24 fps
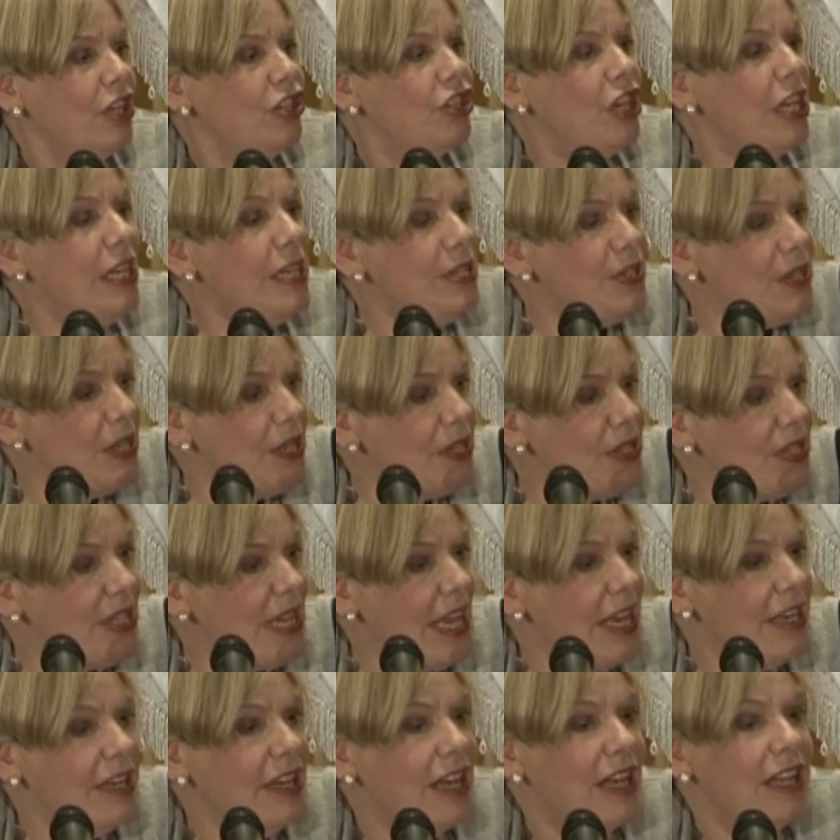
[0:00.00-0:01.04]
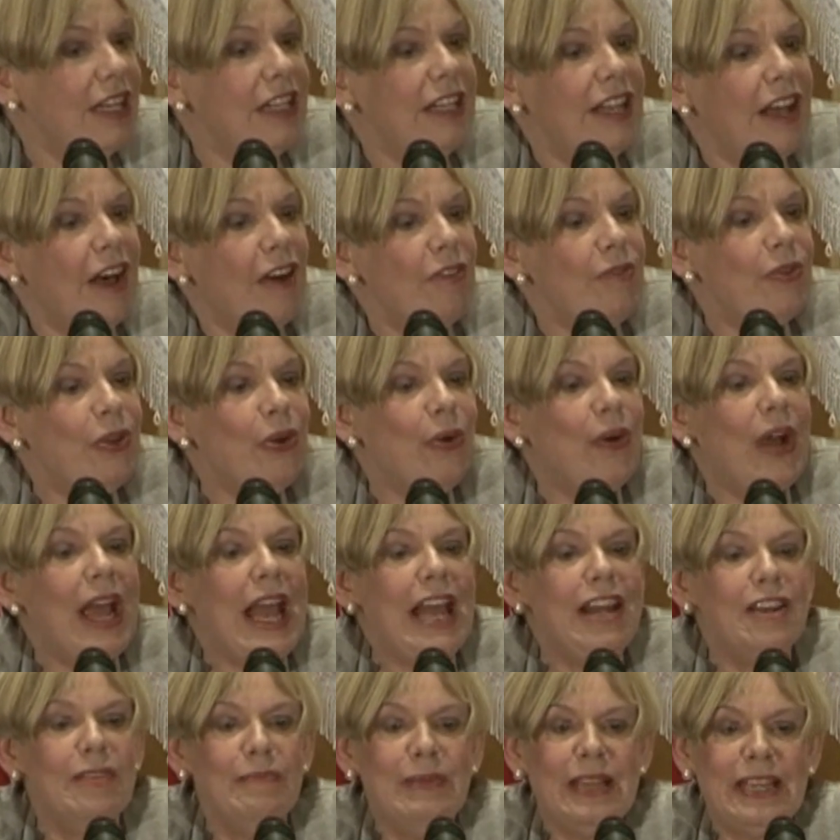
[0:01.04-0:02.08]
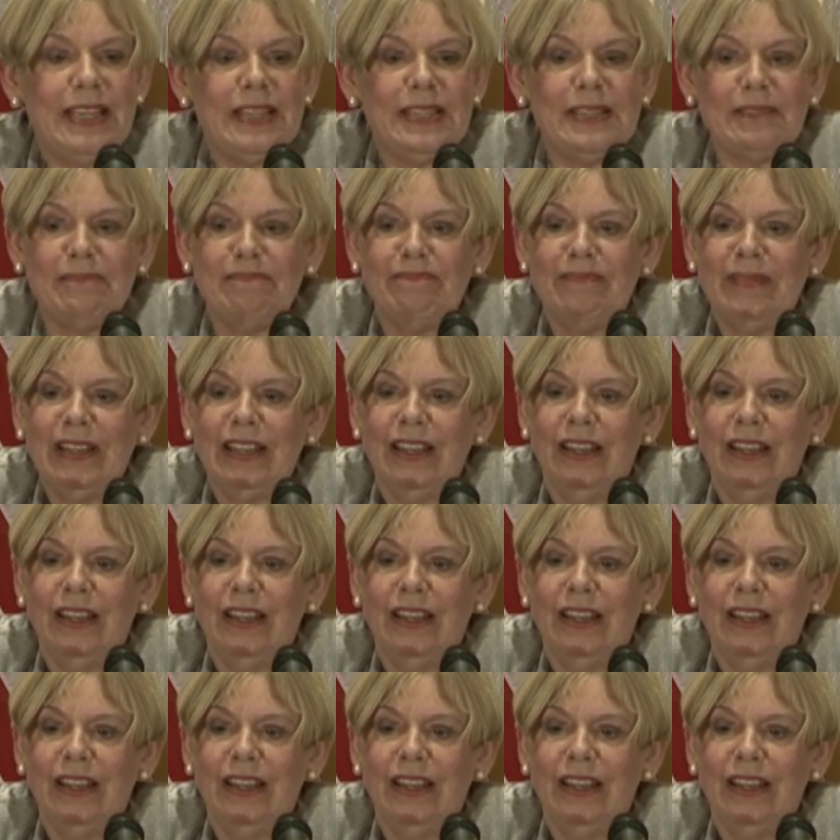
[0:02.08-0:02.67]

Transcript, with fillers: Jesus said, Love your enemies.